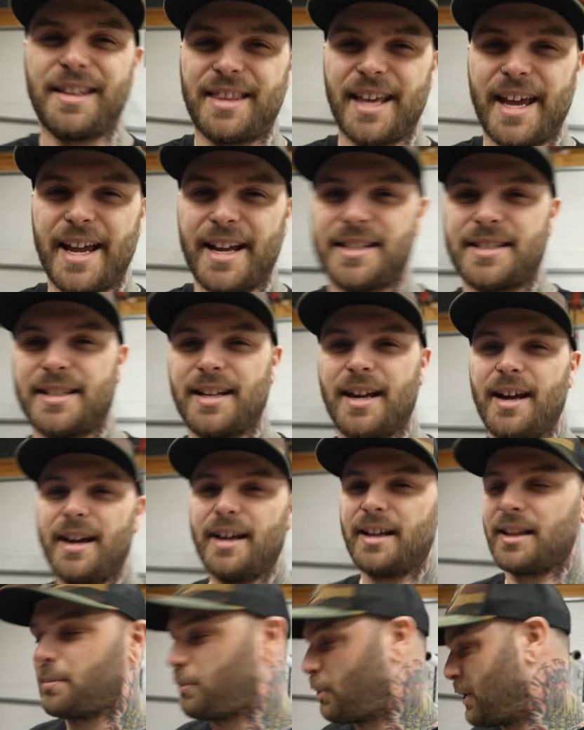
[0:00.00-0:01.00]
thanks
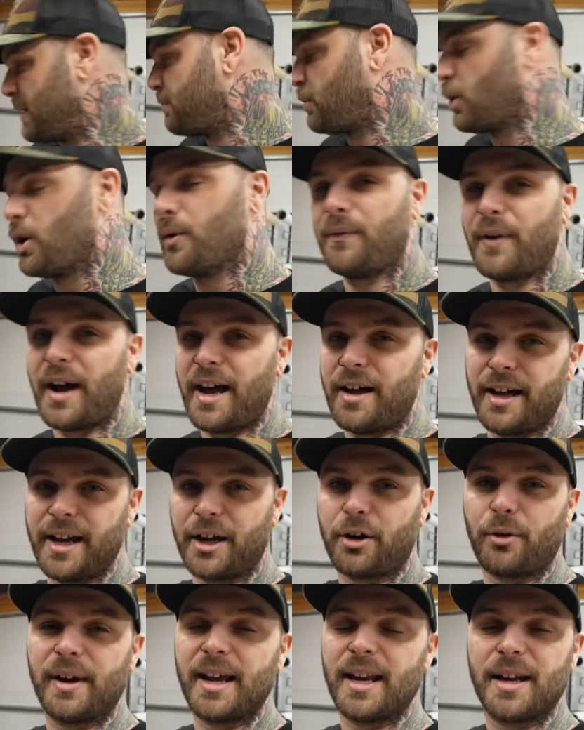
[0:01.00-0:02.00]
to the print profile
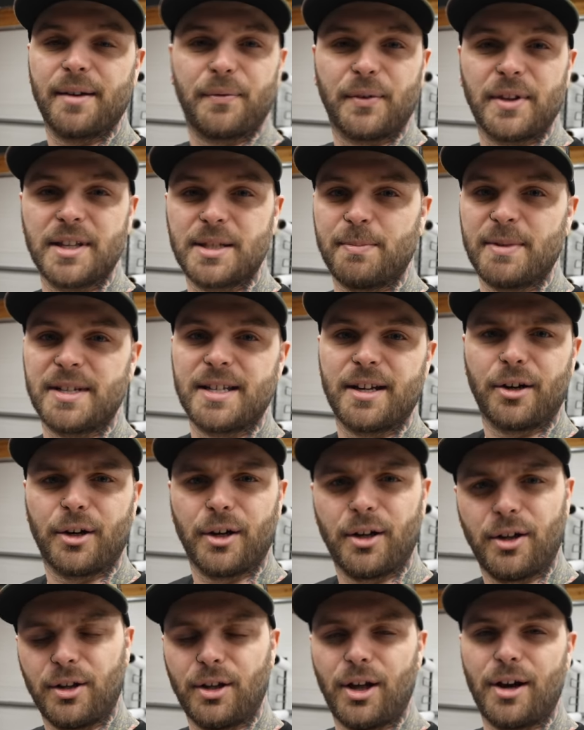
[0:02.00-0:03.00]
I created for this
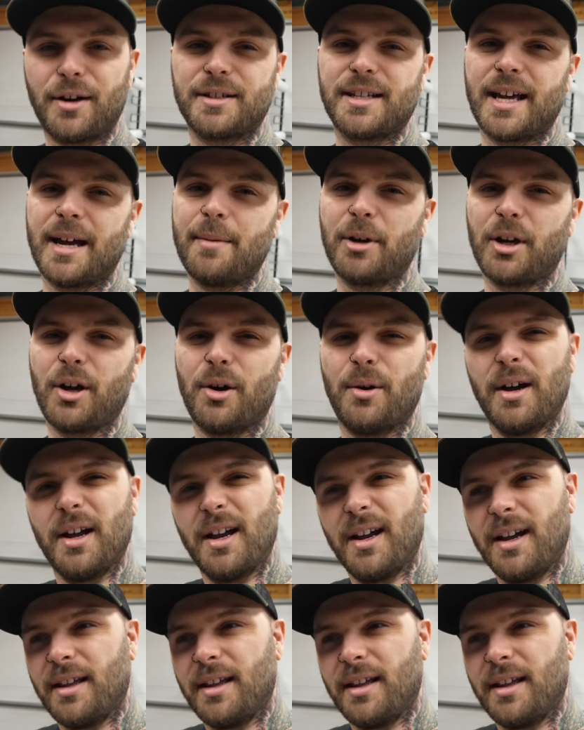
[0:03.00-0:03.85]
material a long time ago.